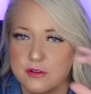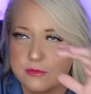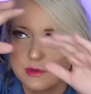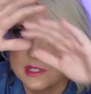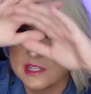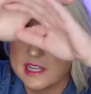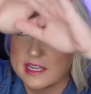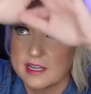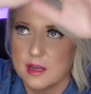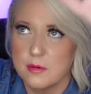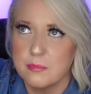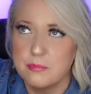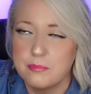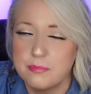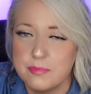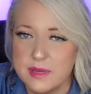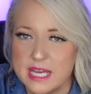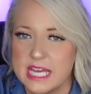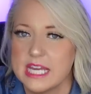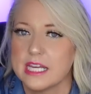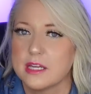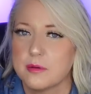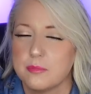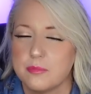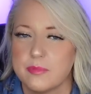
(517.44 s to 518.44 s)
there was like a
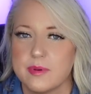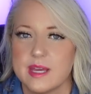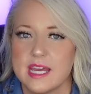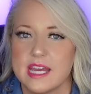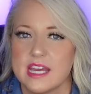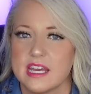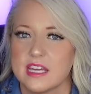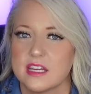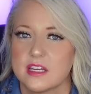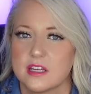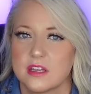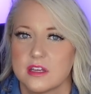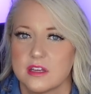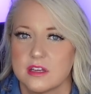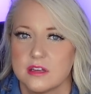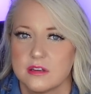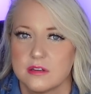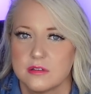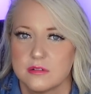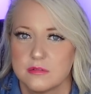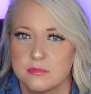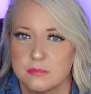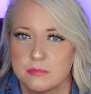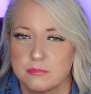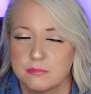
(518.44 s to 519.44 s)
big
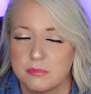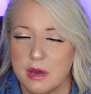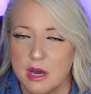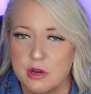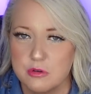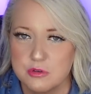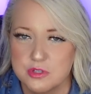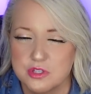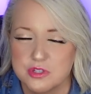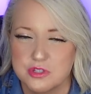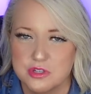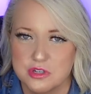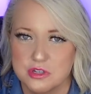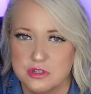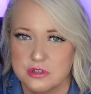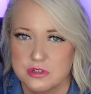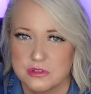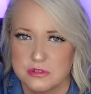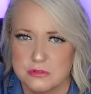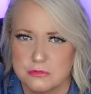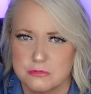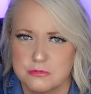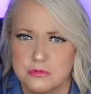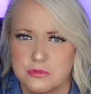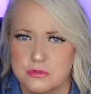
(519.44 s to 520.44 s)

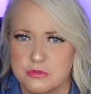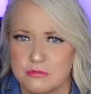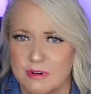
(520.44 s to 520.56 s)
poster